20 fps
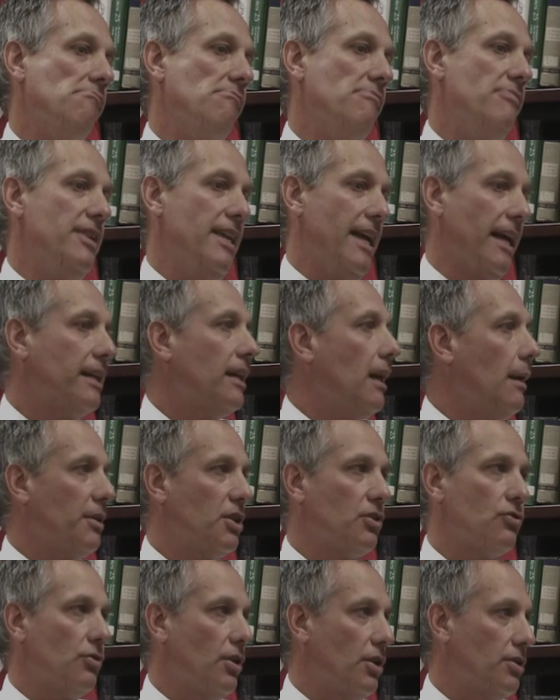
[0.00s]
The
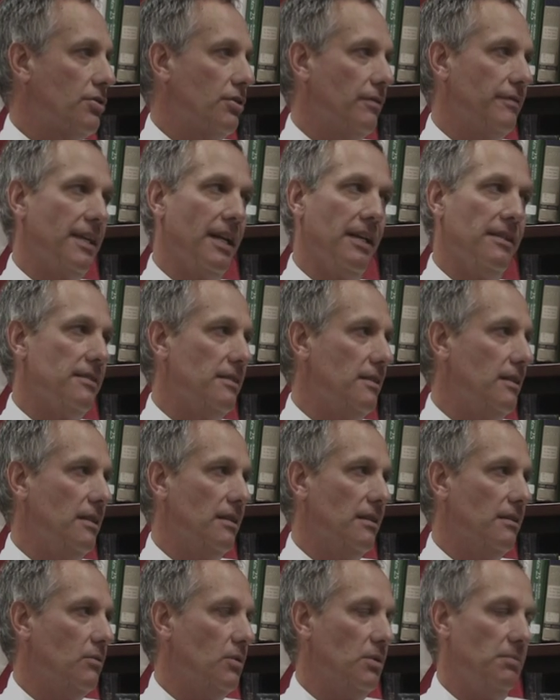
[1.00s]
economic structure of
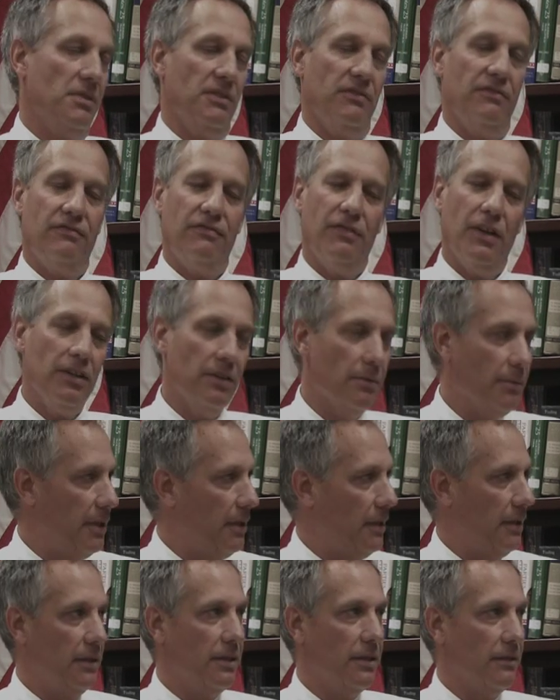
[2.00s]
Tanzania would be
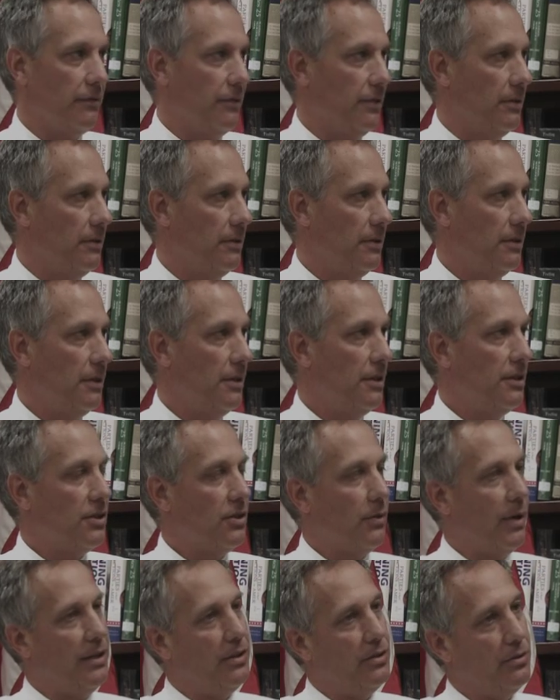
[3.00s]
fundamentally different.
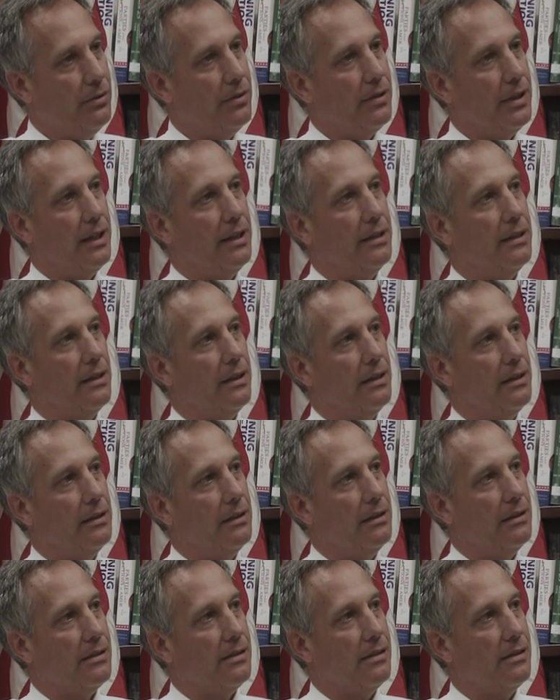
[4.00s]
So I do think
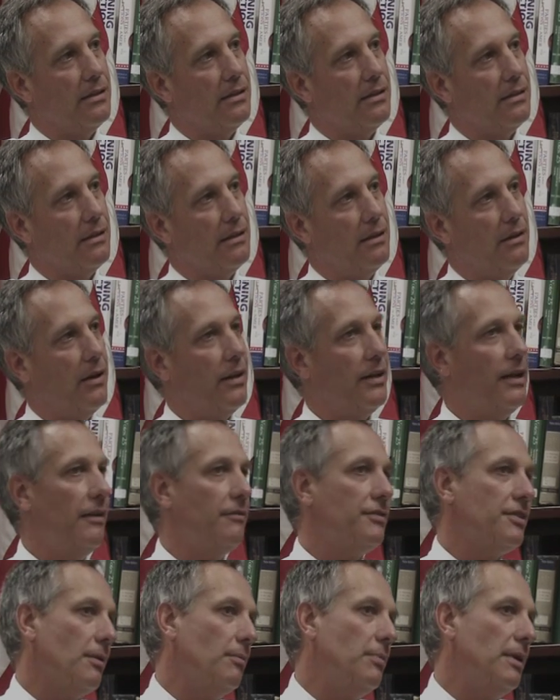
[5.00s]
that this is, I
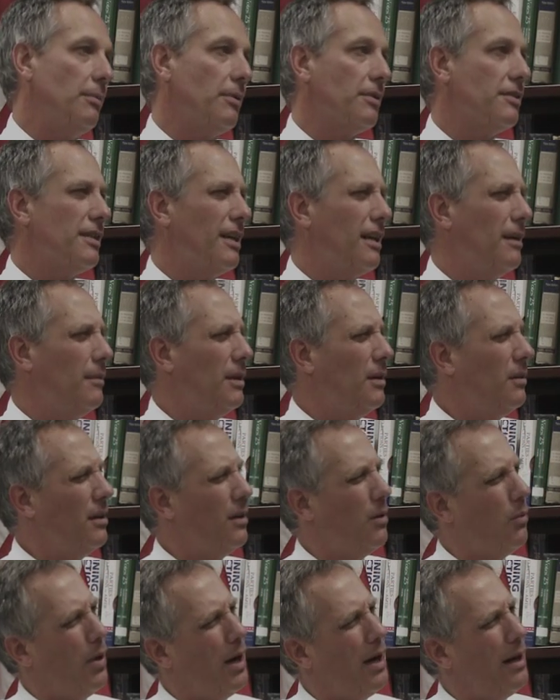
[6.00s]
have some people say to me,
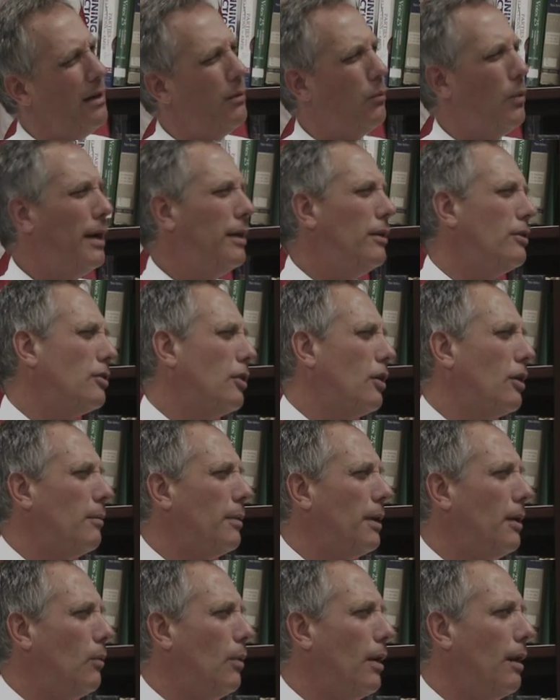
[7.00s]
why do you talk
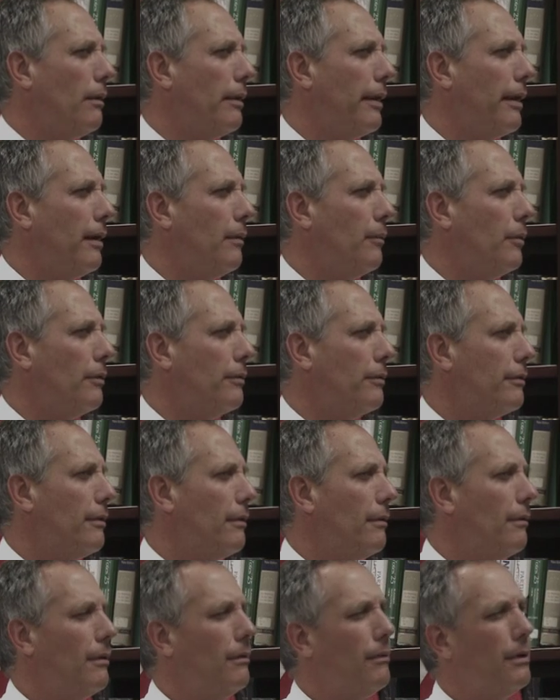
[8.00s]
about wild animals?
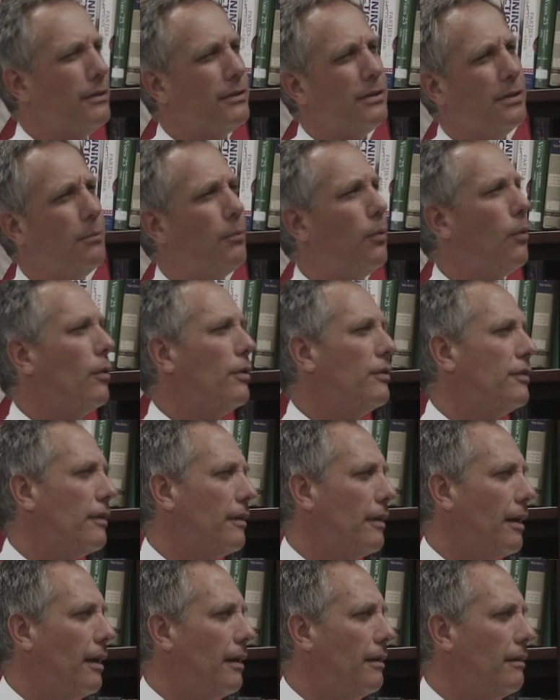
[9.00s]
What's the importance of
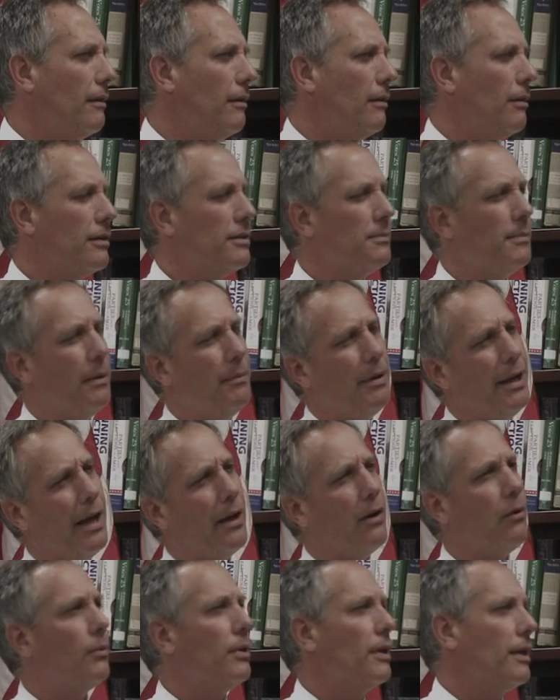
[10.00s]
that? Because maybe
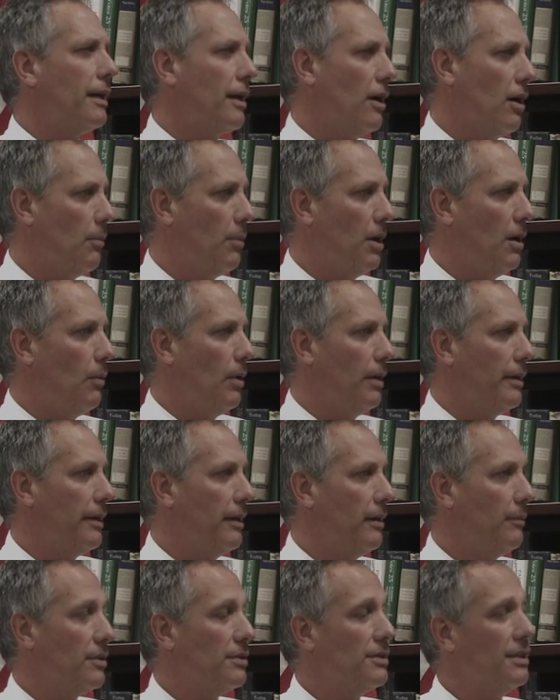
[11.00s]
I don't really care about wild
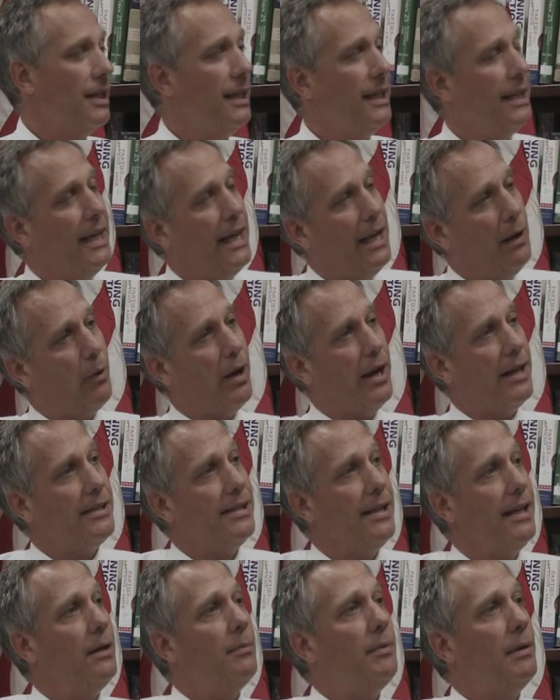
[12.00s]
animals. And what I
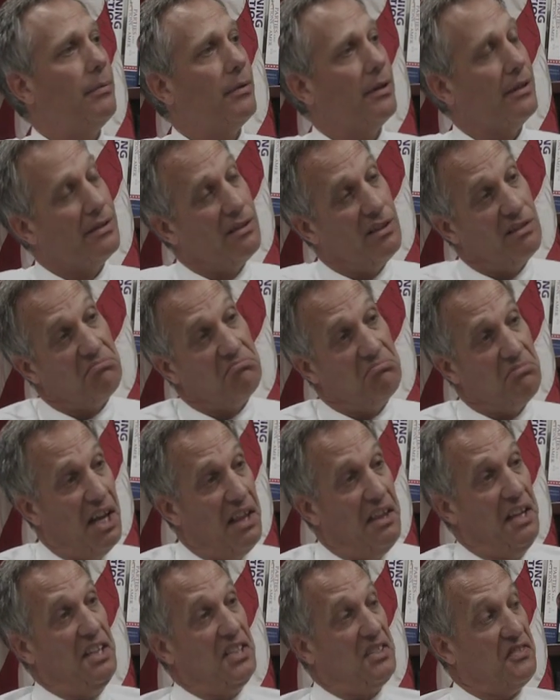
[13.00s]
say to people is, look,
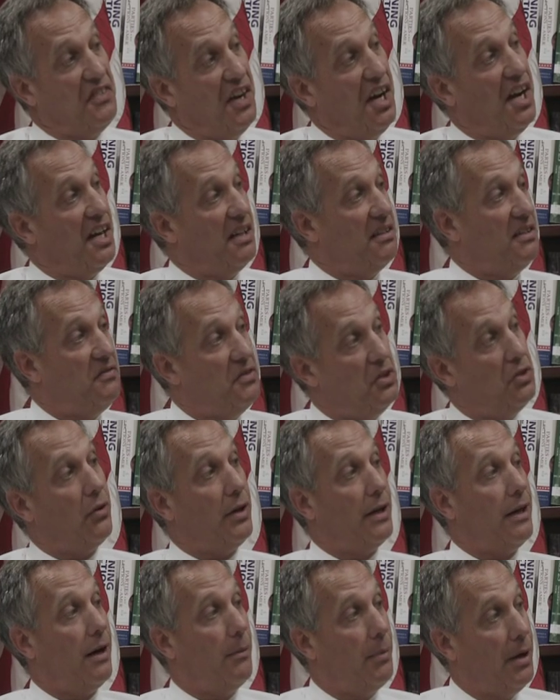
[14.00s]
I think it's fine. If you
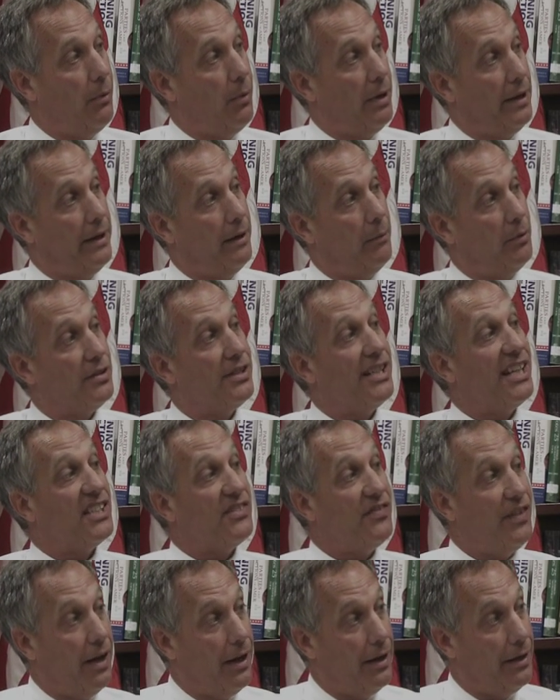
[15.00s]
don't care about wild animals, that's
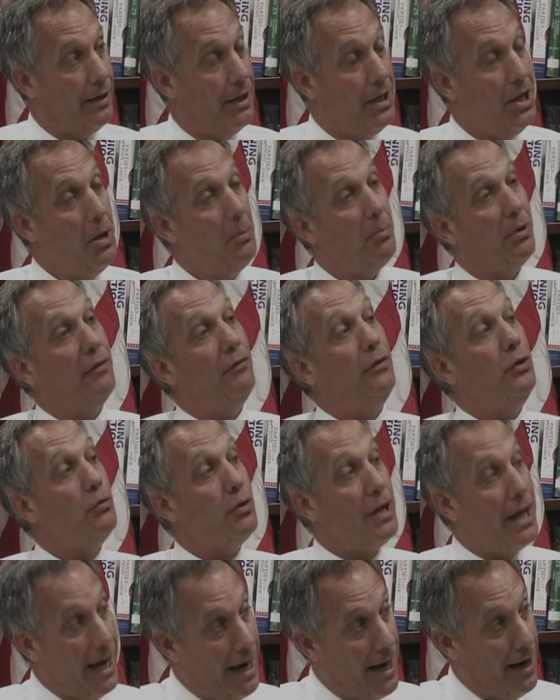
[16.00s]
fine. But if you
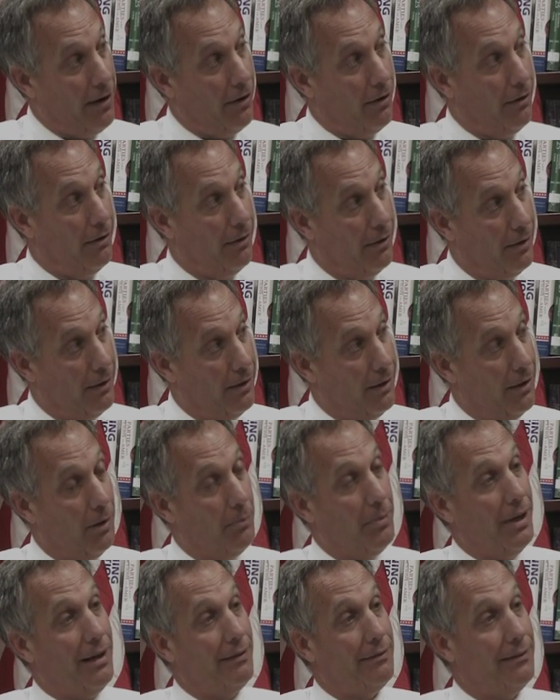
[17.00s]
care
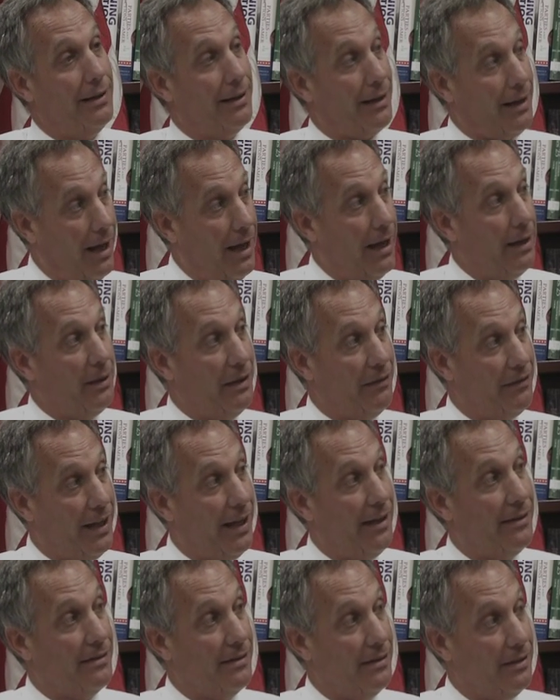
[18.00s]
about the economy of
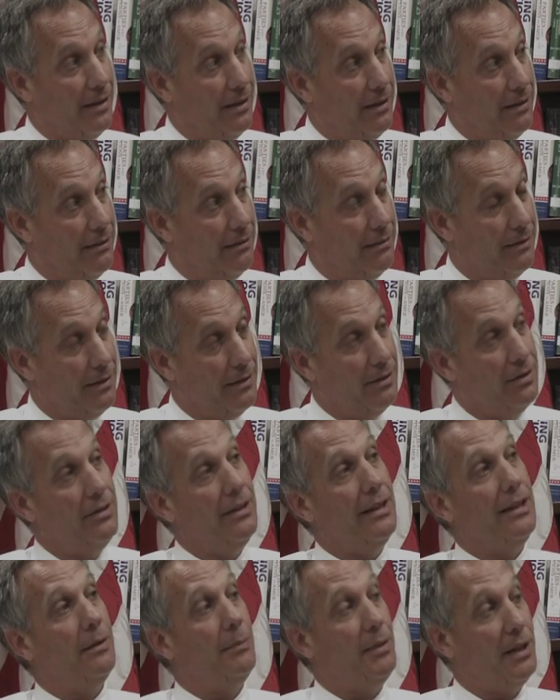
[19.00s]
Tanzania, you
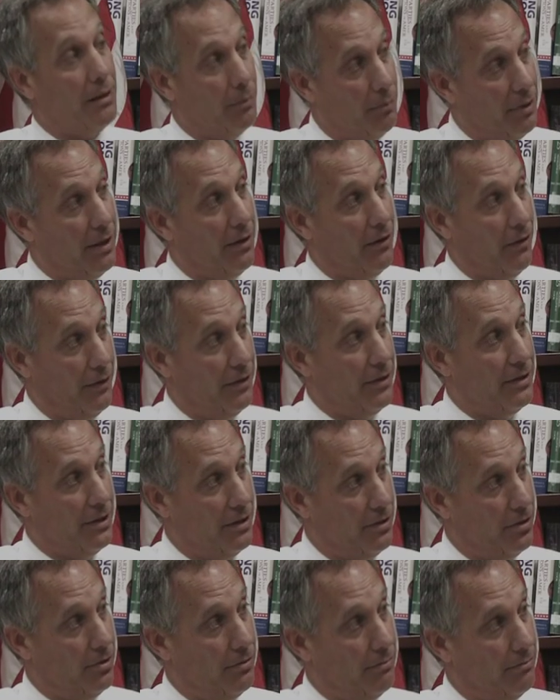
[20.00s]
need to be committed on this
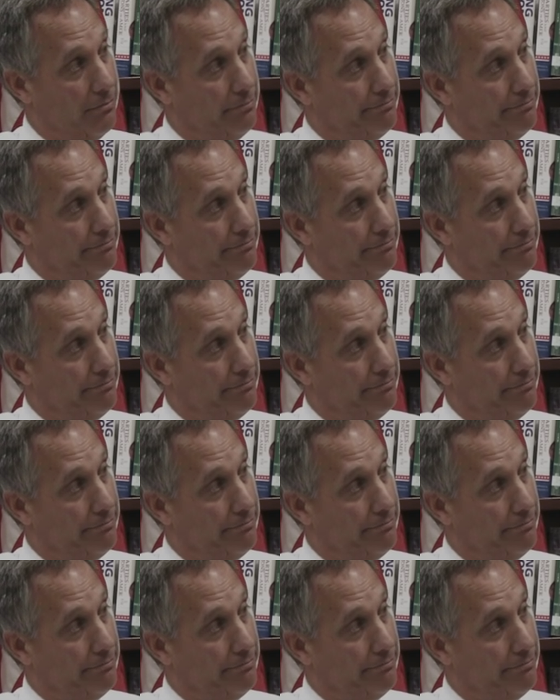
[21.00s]
issue.